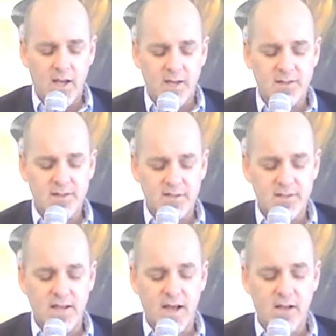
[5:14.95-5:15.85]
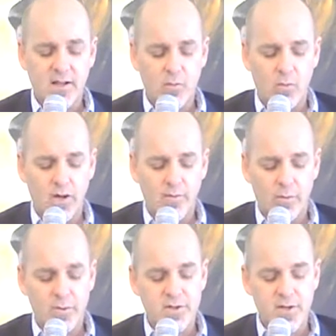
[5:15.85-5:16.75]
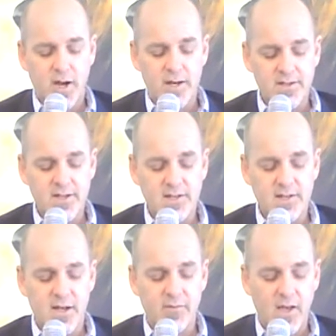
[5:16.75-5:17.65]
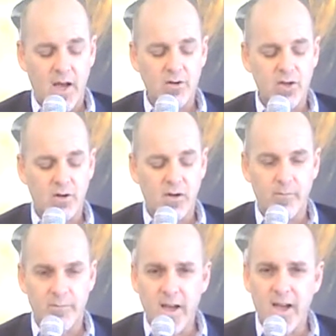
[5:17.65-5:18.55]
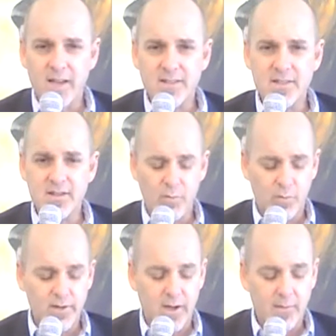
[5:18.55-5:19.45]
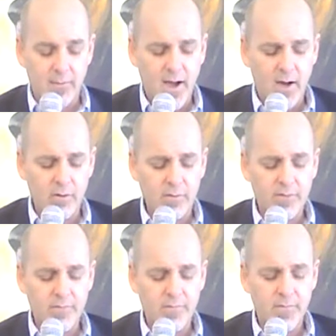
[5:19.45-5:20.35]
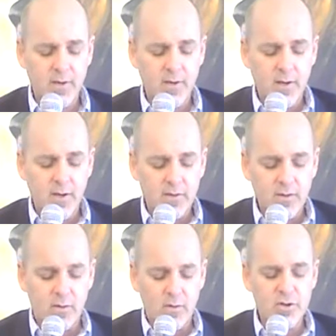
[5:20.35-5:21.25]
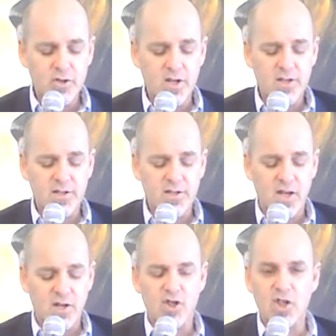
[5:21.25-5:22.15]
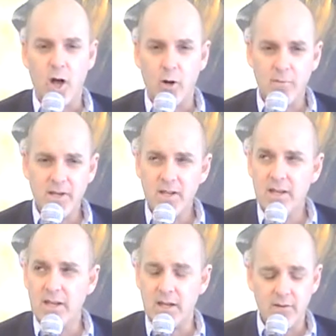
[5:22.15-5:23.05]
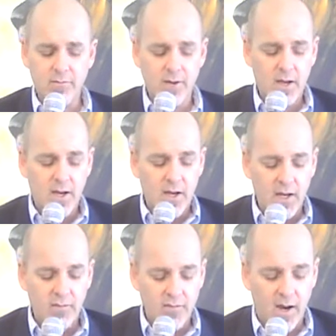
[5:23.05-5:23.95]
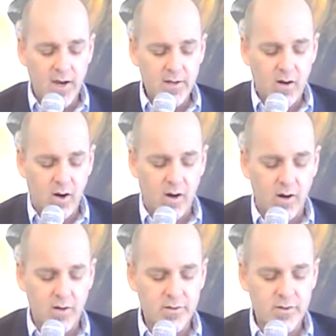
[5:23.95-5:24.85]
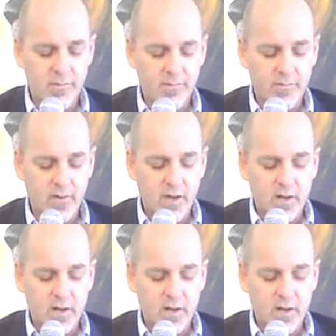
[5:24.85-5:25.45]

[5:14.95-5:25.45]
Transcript: And this is exactly what verse 9 says that if thou shalt confess with thy mouth, the Lord Jesus and shall believe in thine heart